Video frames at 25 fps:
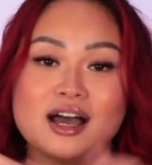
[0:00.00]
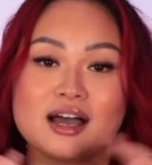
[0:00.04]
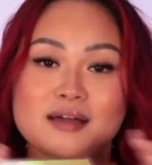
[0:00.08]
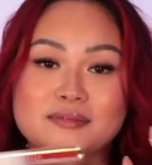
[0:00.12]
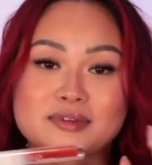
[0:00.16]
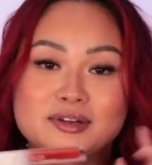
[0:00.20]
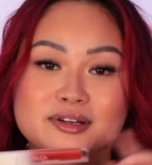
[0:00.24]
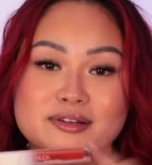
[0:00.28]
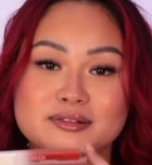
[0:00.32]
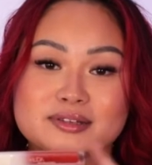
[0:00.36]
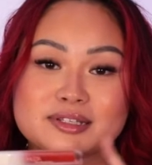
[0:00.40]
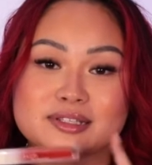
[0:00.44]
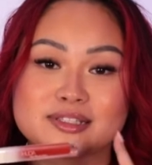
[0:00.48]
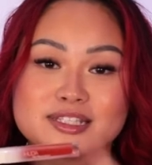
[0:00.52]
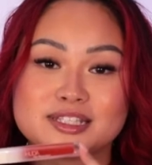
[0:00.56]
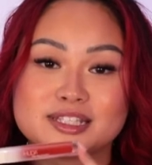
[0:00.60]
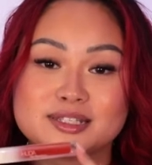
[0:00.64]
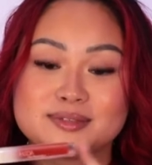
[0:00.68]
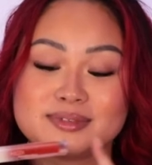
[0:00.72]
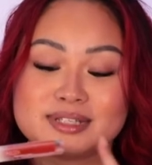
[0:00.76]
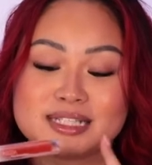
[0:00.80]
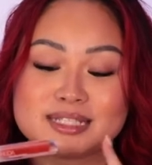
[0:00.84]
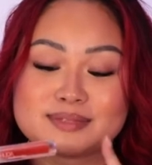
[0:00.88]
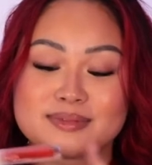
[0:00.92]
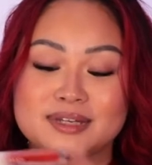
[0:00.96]
I'm going
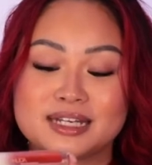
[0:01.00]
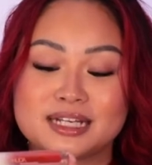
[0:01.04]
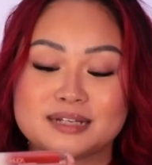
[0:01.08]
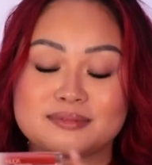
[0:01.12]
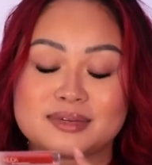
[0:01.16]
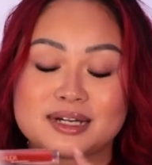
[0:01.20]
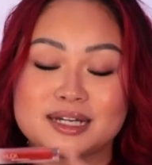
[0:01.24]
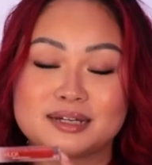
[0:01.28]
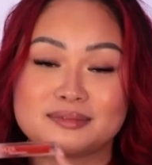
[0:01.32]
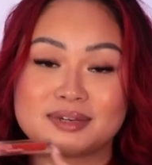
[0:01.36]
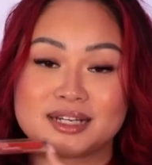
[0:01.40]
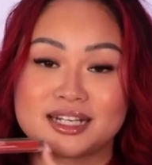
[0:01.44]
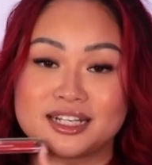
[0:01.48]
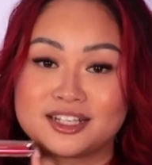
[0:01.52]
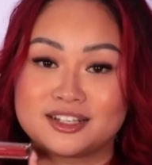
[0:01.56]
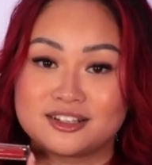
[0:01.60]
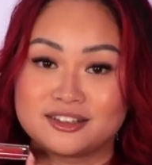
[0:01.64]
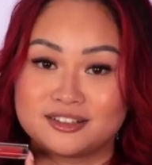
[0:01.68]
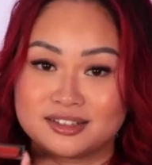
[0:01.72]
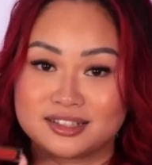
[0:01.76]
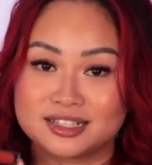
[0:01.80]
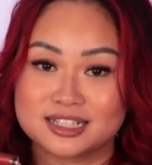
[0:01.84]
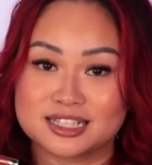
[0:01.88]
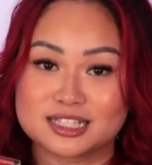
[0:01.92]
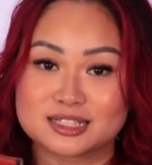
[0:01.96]
to be spending my money
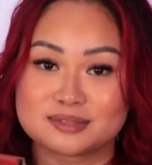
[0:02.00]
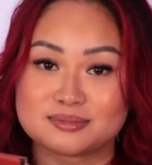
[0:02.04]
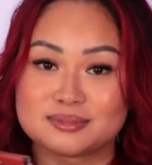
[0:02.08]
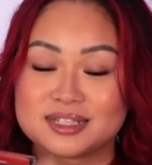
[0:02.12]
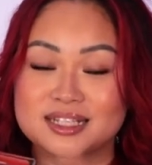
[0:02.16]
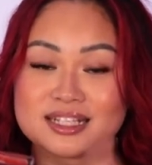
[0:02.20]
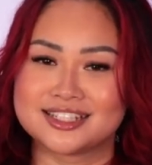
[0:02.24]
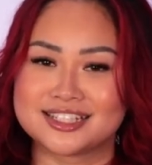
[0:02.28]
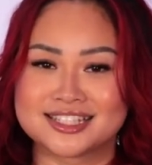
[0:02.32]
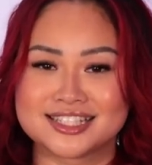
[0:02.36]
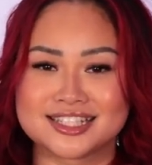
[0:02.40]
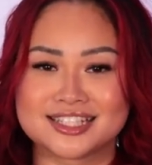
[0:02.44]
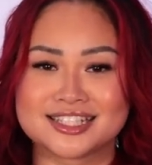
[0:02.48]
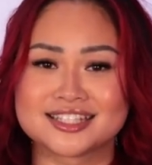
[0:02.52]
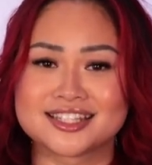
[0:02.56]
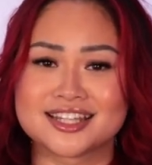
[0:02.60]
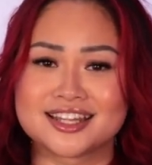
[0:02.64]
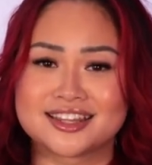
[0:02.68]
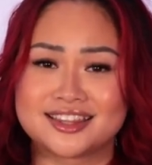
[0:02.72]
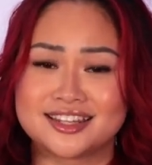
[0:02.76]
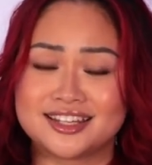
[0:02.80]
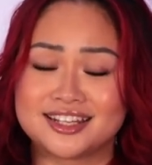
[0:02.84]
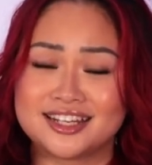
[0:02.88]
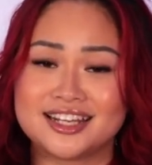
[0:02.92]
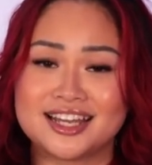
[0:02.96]
on this because this is
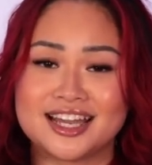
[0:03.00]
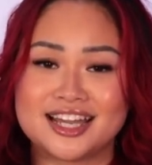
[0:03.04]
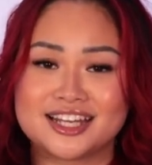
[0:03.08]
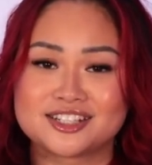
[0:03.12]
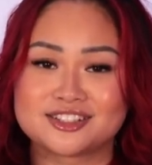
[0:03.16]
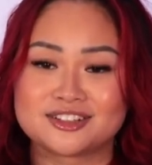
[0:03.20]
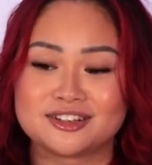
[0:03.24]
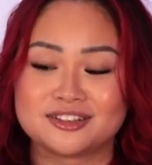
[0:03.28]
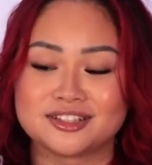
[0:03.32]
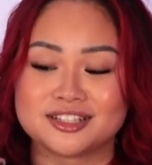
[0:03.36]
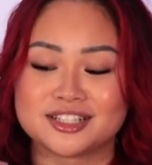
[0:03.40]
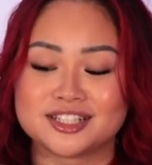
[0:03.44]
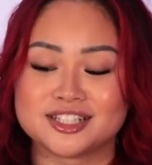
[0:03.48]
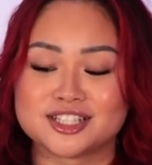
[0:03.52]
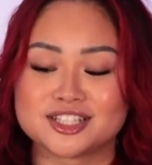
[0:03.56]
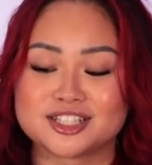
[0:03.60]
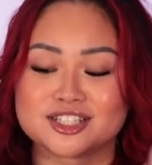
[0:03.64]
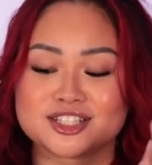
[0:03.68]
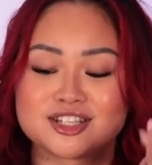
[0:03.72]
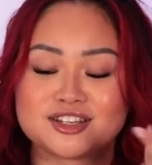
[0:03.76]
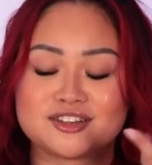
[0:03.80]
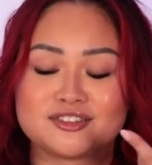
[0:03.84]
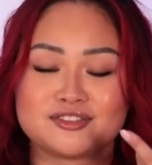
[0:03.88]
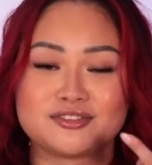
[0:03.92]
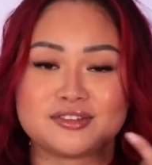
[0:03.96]
$38